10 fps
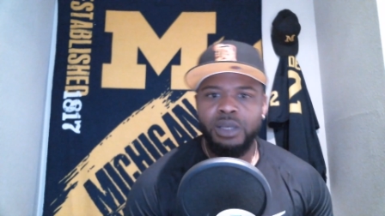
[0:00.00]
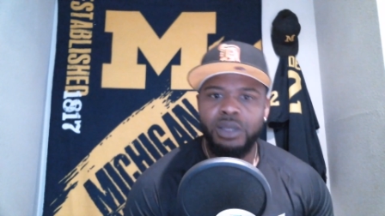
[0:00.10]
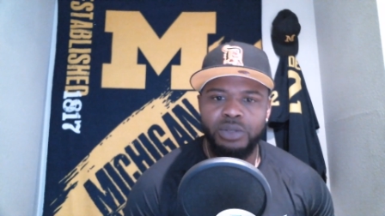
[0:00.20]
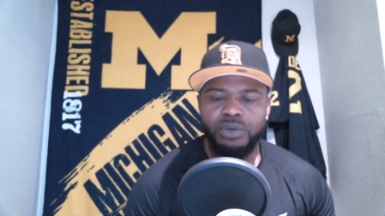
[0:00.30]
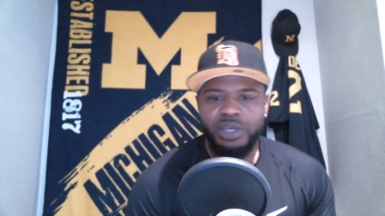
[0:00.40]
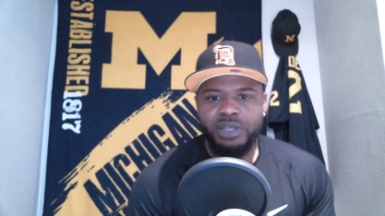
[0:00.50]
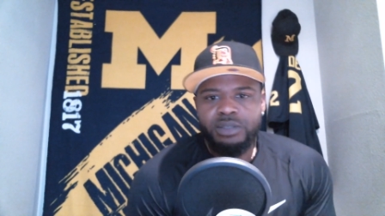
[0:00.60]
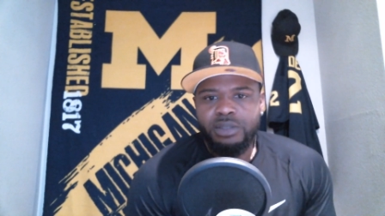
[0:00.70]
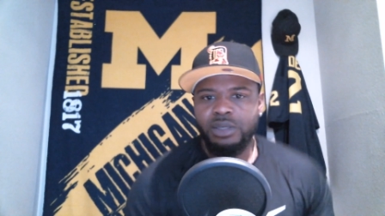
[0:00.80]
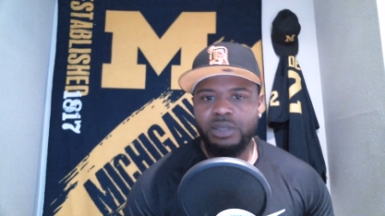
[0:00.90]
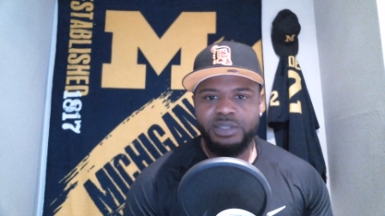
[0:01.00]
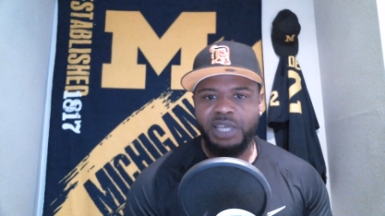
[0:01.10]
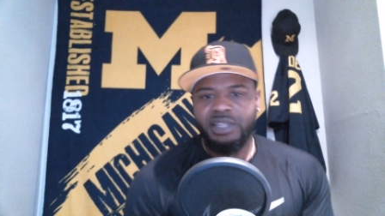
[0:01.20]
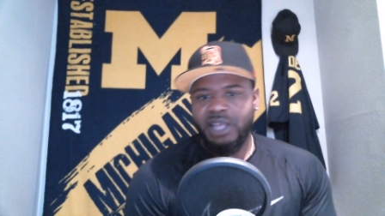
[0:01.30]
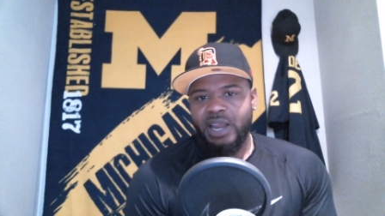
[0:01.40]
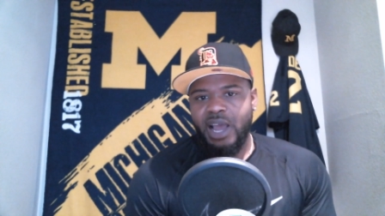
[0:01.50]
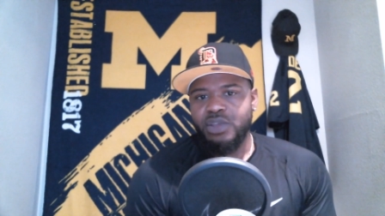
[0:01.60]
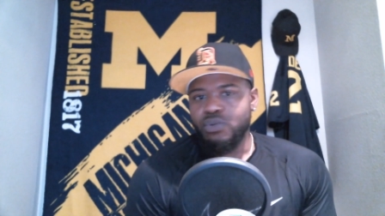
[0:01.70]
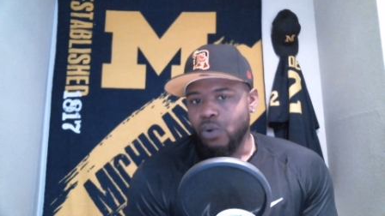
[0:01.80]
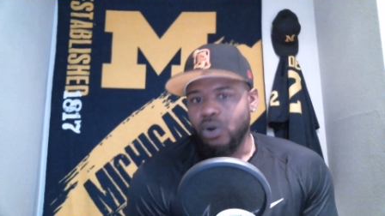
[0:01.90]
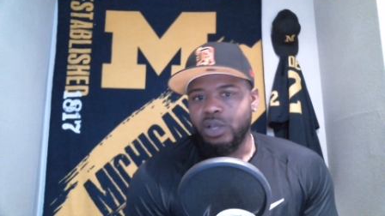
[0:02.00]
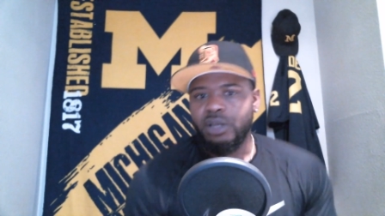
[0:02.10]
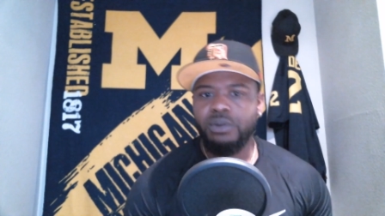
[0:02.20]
you can take that how you want it.